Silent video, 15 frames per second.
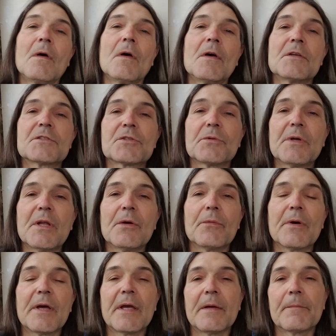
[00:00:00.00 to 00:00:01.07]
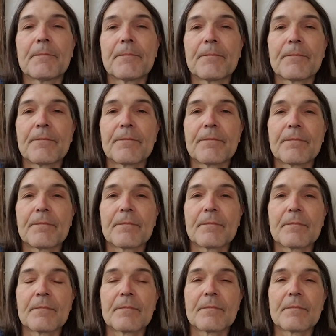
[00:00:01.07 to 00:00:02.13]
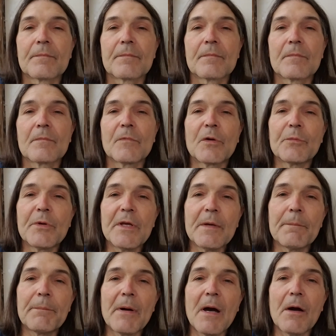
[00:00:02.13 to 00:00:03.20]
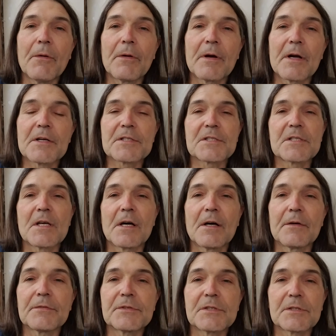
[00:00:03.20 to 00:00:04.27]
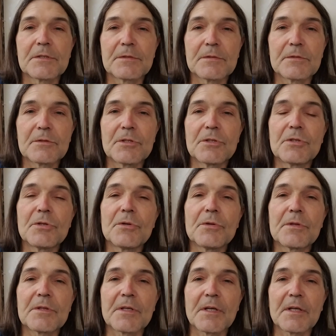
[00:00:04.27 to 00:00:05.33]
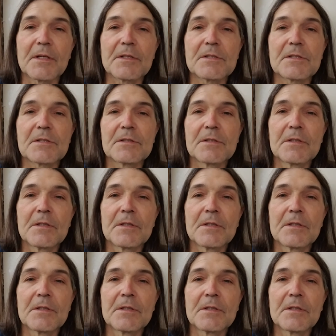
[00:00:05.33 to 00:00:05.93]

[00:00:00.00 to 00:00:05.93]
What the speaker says: So anyway, when we empower ourselves to do things